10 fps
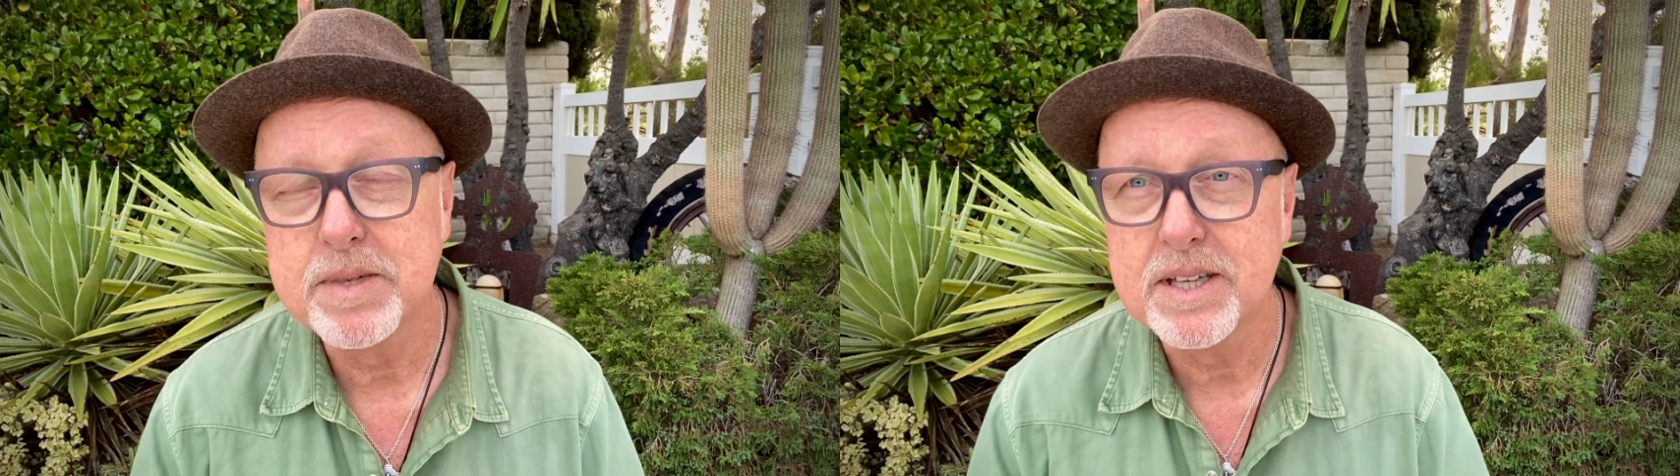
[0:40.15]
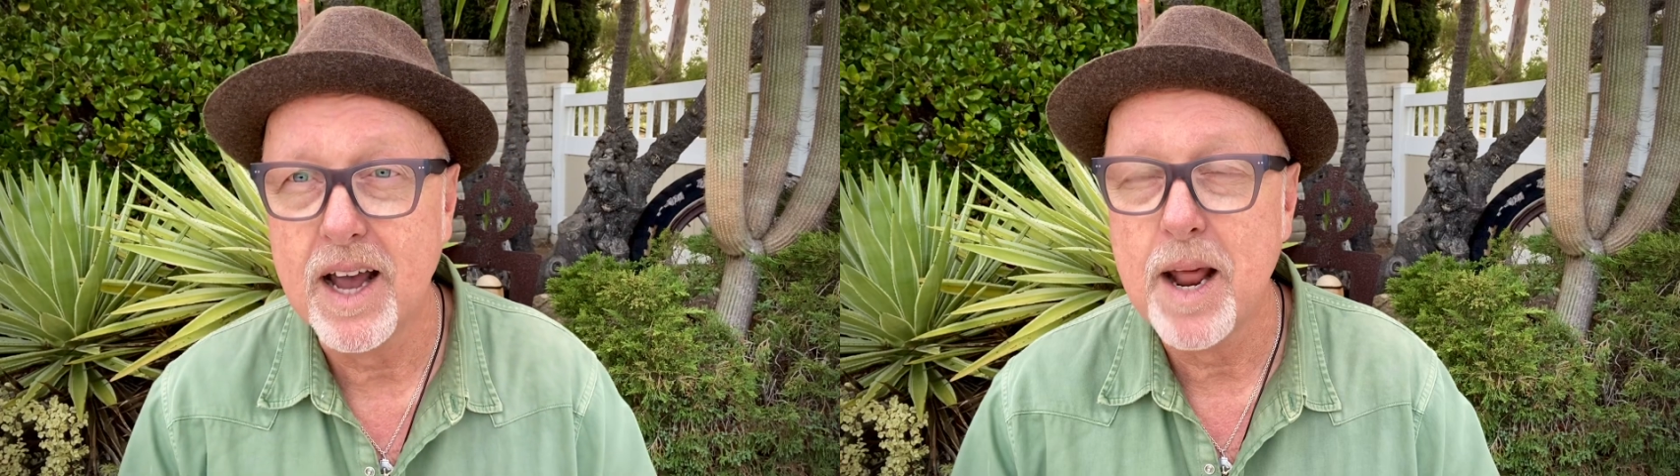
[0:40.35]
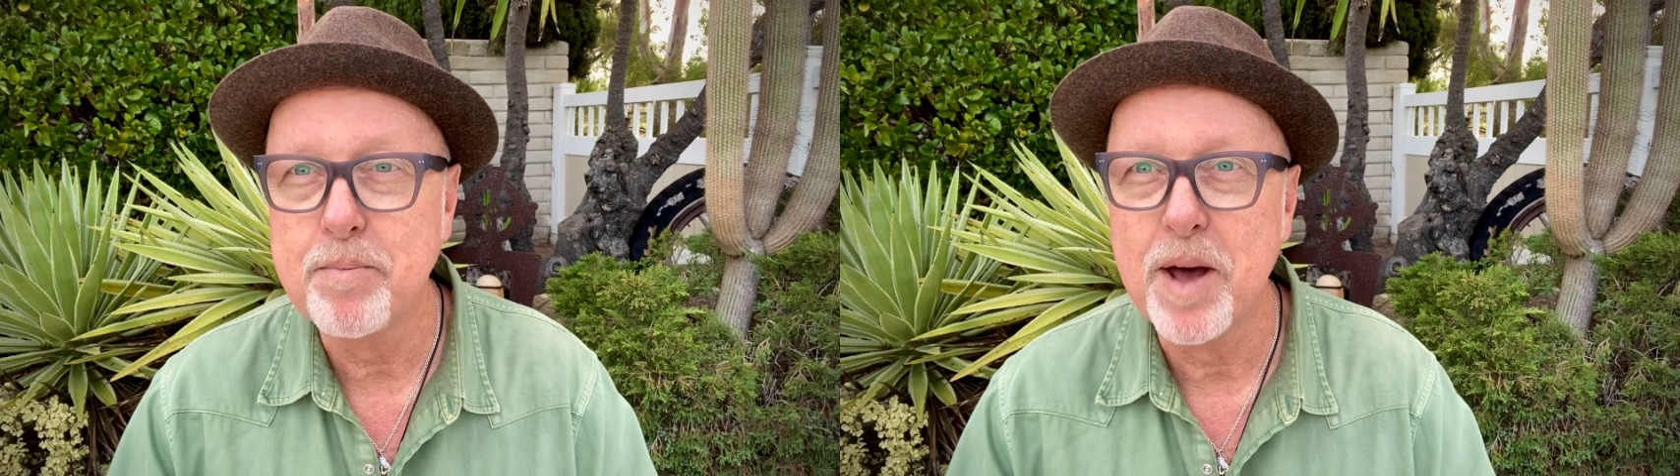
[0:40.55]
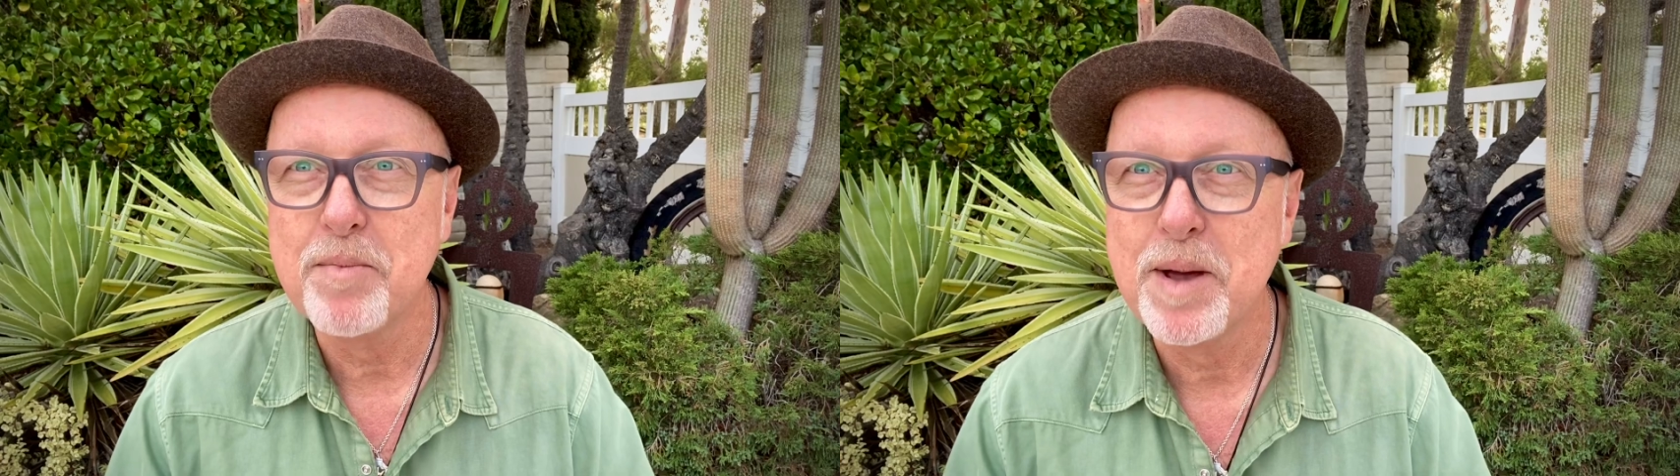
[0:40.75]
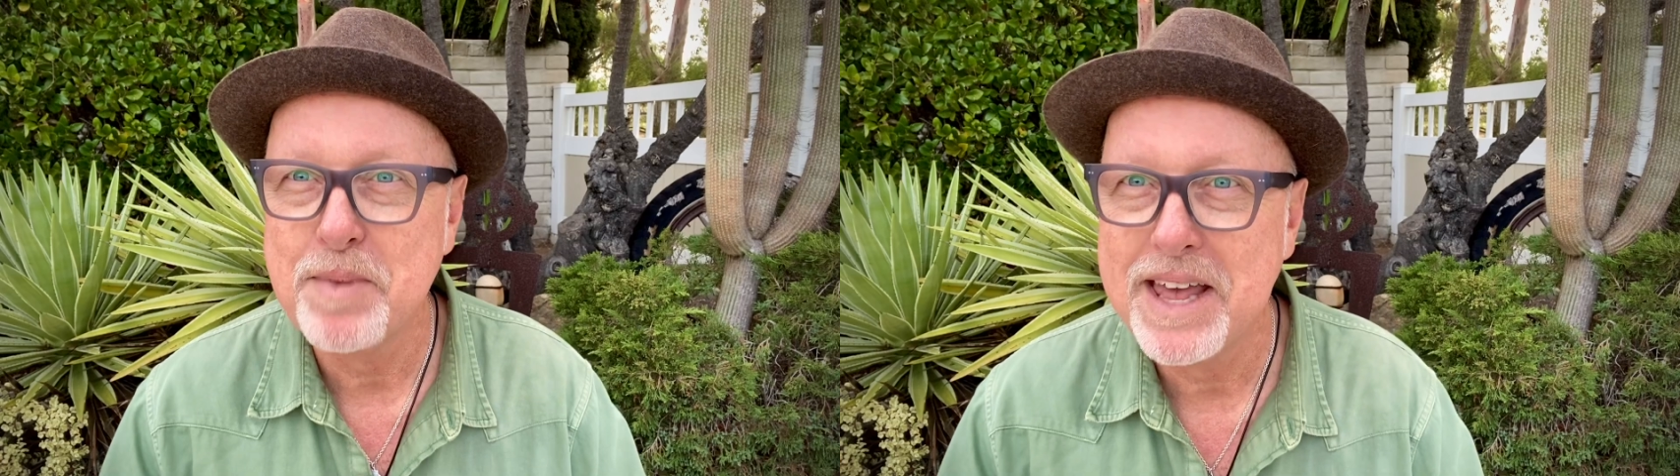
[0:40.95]
Sign up on
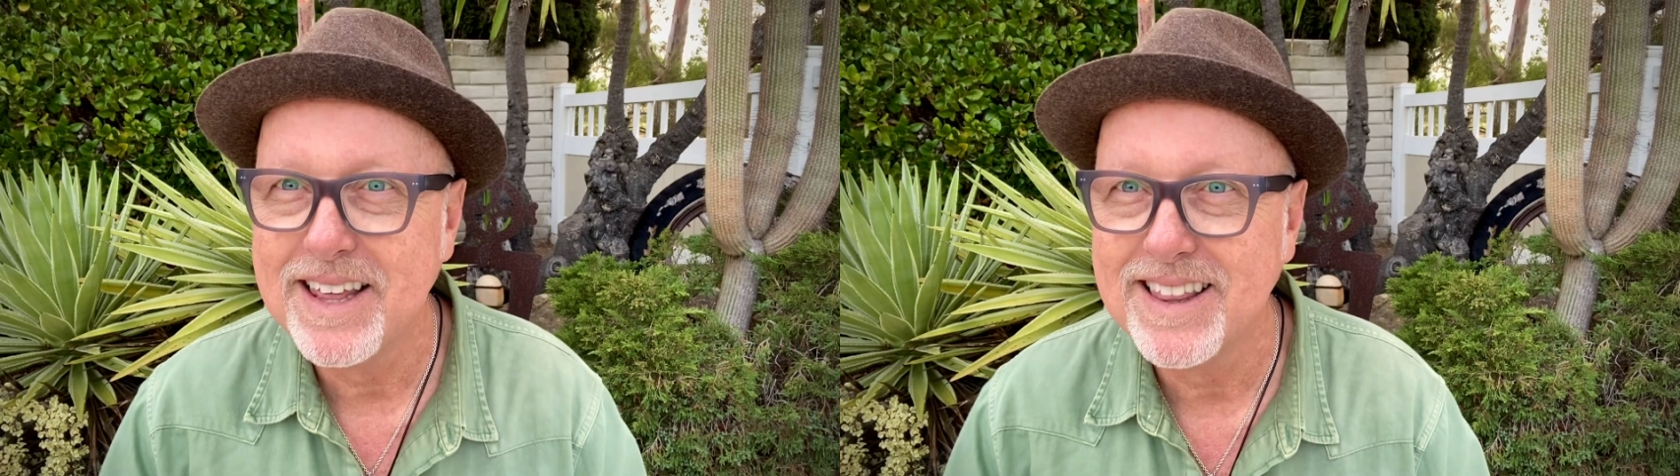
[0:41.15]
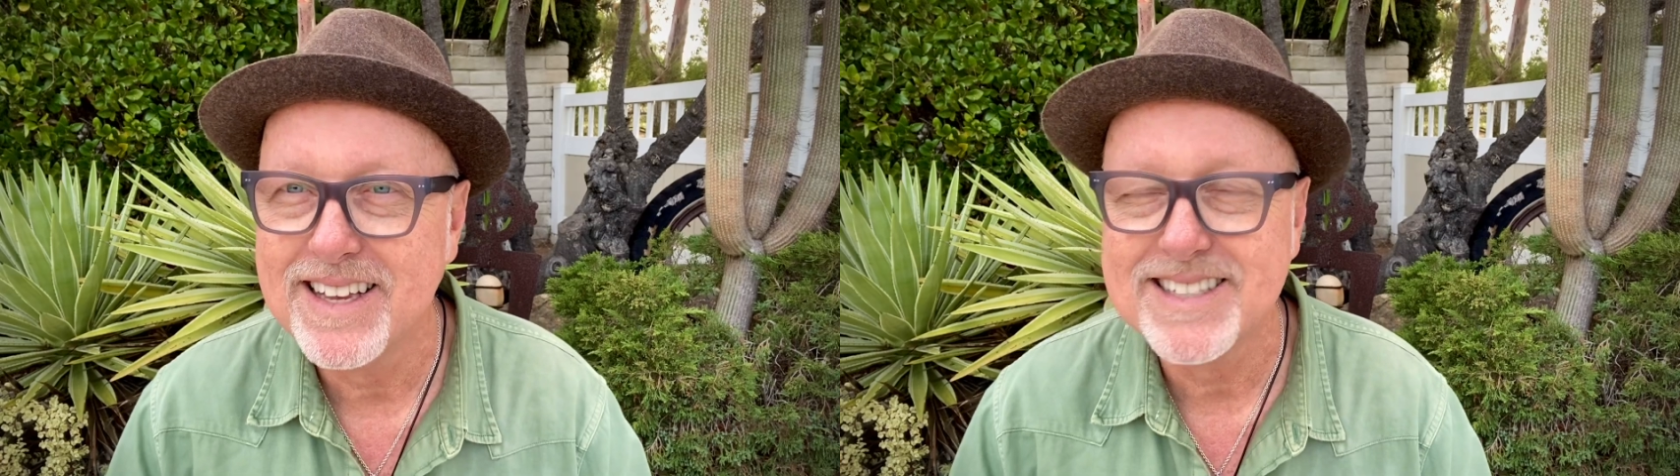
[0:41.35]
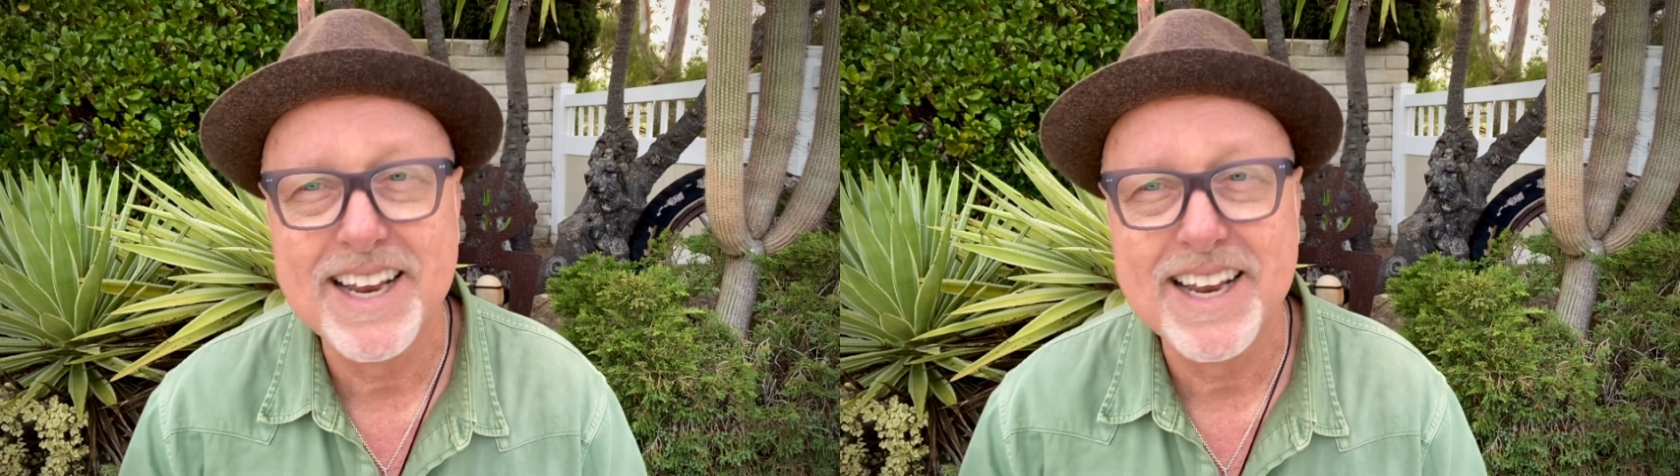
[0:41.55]
my mailing list.